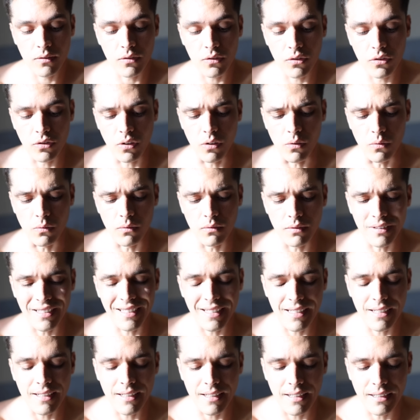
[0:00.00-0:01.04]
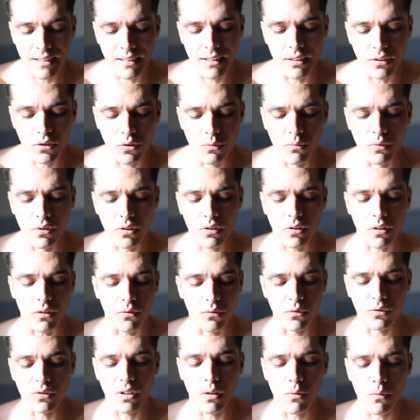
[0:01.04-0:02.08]
So let's get two more
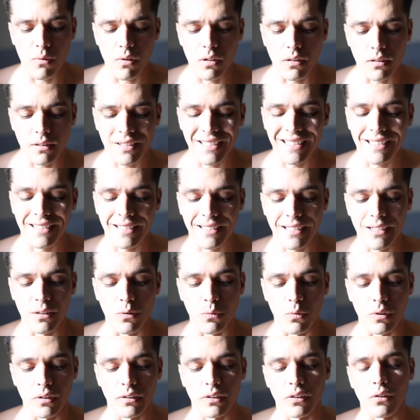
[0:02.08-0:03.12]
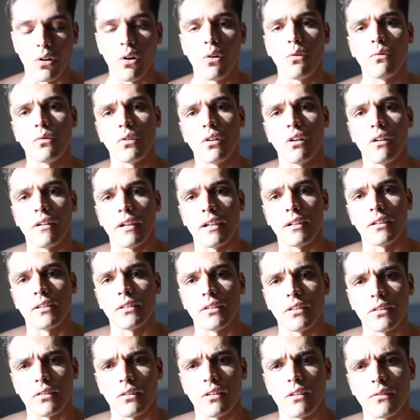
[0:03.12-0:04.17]
shuffles on one to see what the overall
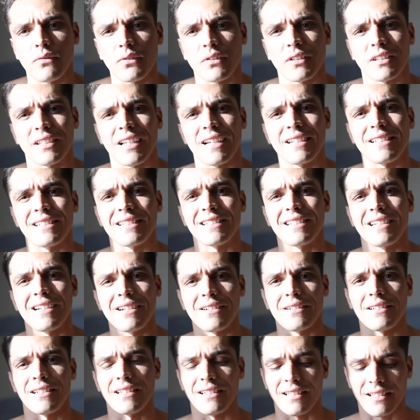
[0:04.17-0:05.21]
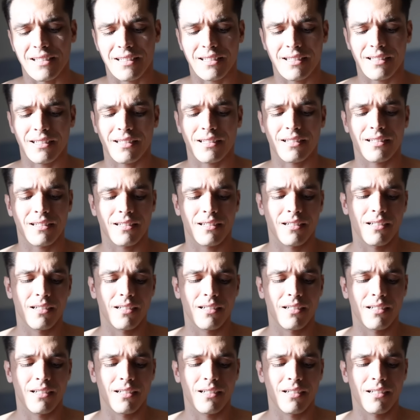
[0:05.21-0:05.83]
energies are for Sagittarius.